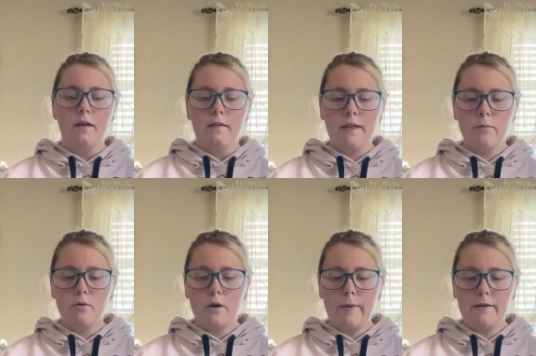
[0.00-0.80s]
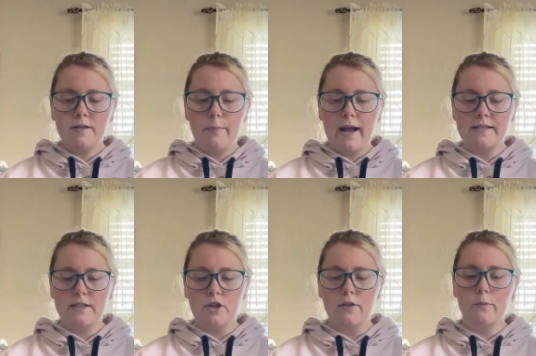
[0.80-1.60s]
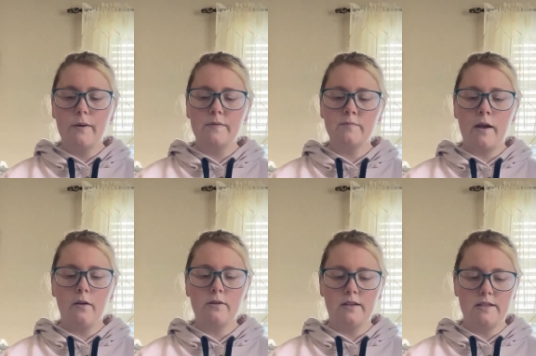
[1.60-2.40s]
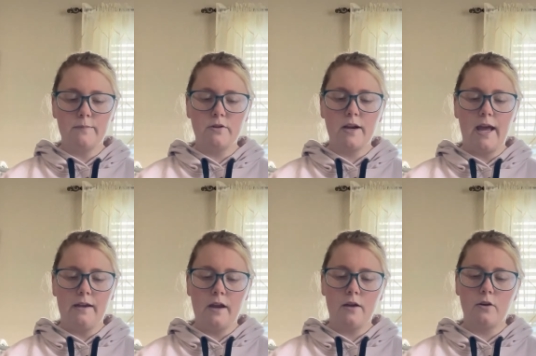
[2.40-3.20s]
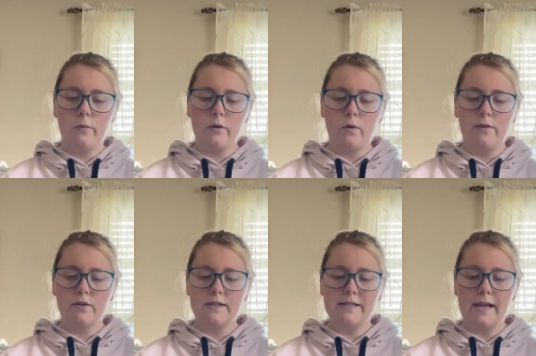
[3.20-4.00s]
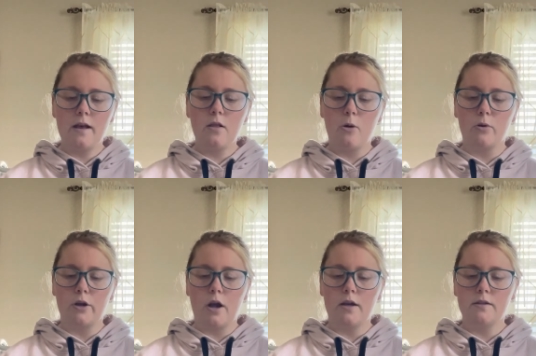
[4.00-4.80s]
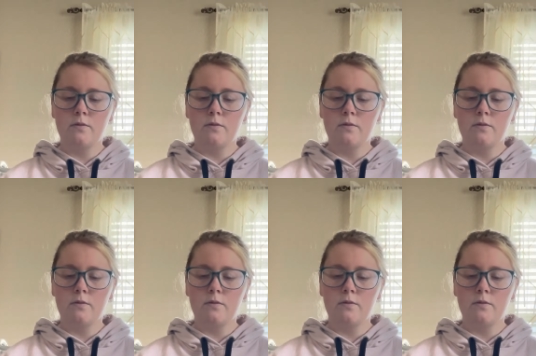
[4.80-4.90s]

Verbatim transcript: They were about to pass each other. Pip smiled and dipped her head, not knowing whether to say hello or not,